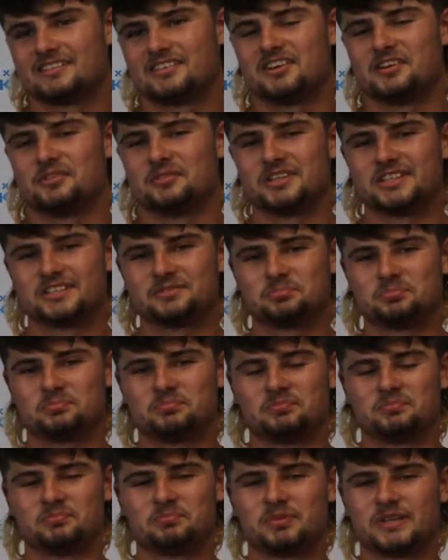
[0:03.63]
Well, I mean,
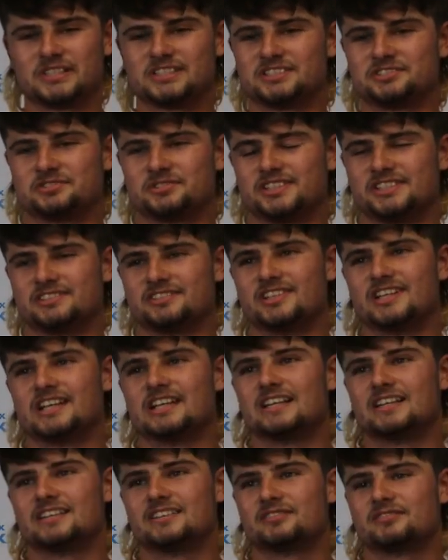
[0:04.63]
bittersweet,
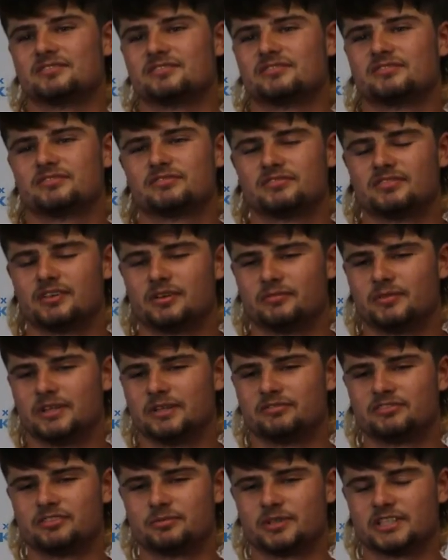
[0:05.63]
really. I
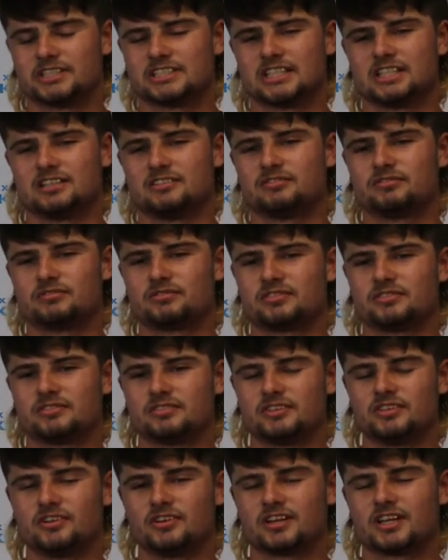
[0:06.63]
mean, for myself,
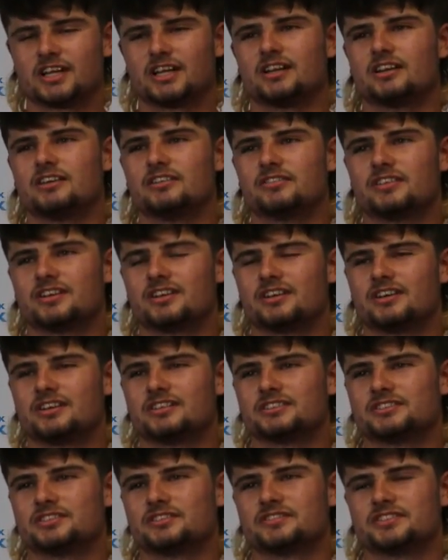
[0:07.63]
not getting over the line
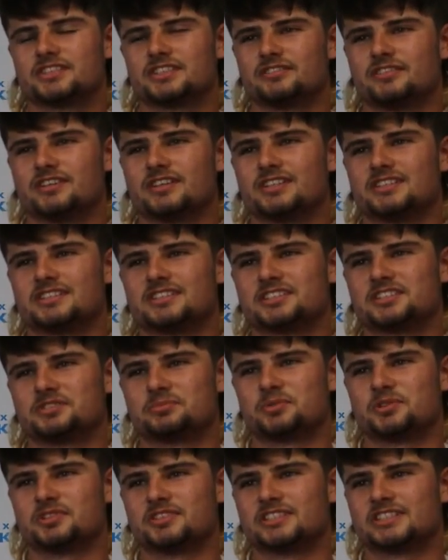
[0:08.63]
is obviously really
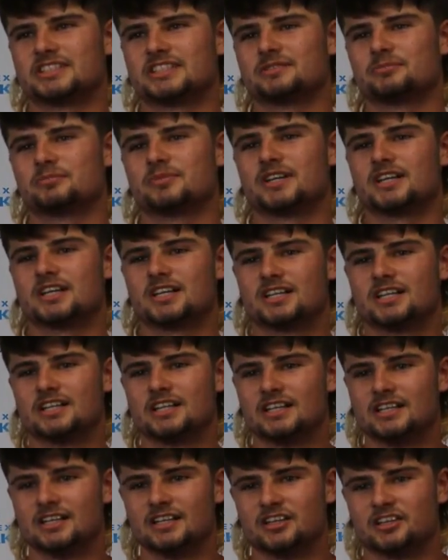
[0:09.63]
disappointing, but
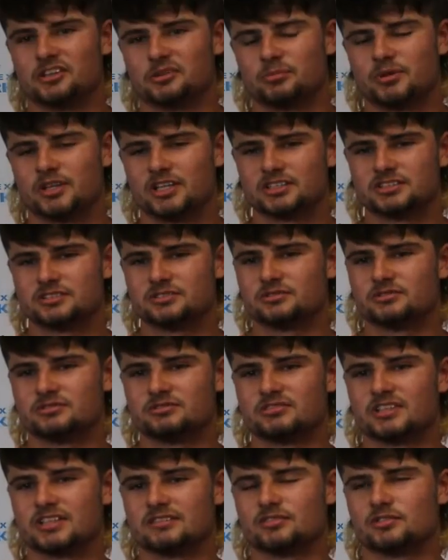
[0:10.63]
on a personal
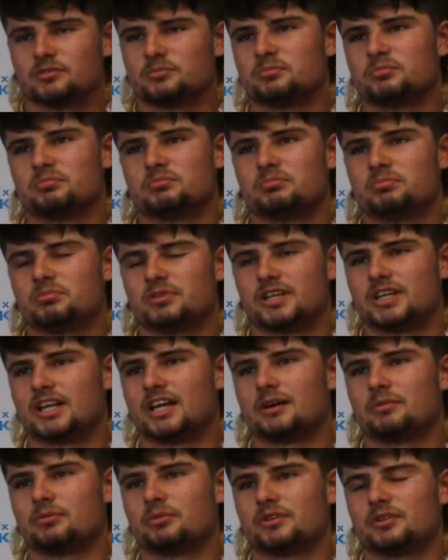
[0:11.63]
level, I'm pretty
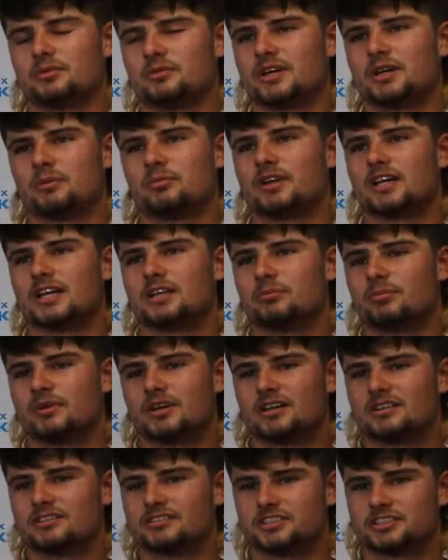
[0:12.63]
happy with the way I played,
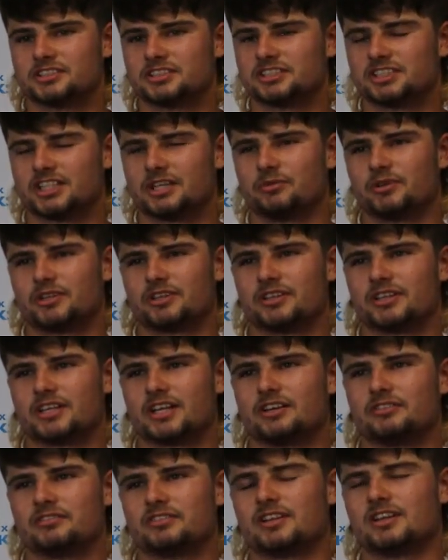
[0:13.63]
but just a shame I couldn't get
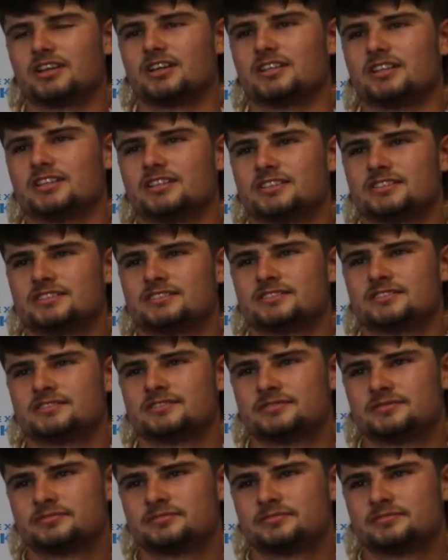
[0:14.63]
over the line.